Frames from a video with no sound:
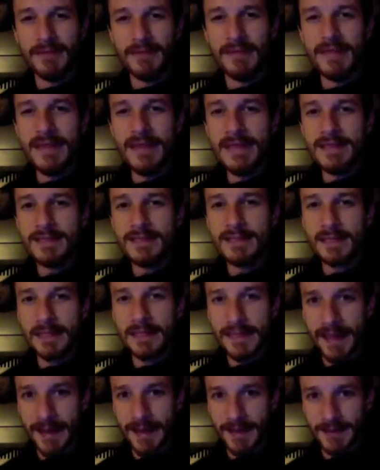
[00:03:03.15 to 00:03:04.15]
This
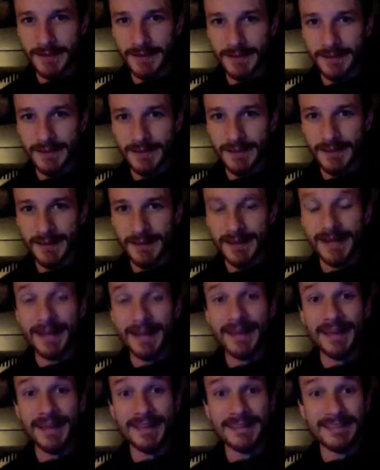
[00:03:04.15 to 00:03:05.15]
yes
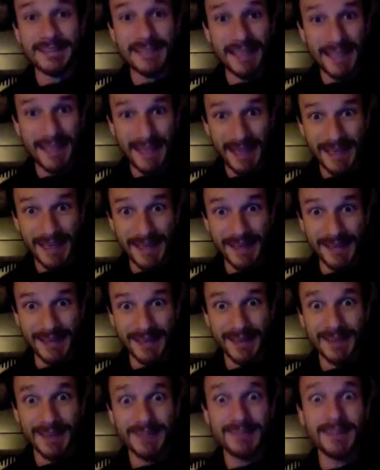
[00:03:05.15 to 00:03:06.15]
is the key
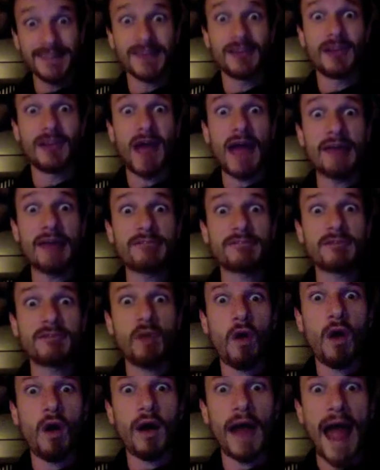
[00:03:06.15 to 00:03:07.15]
to
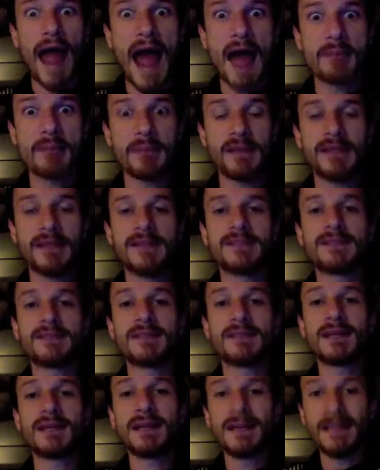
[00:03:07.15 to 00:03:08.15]
lifelong happiness
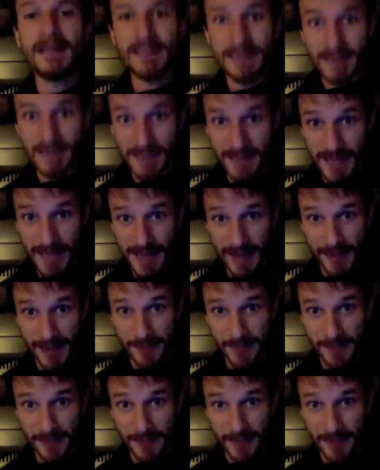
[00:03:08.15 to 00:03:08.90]
today.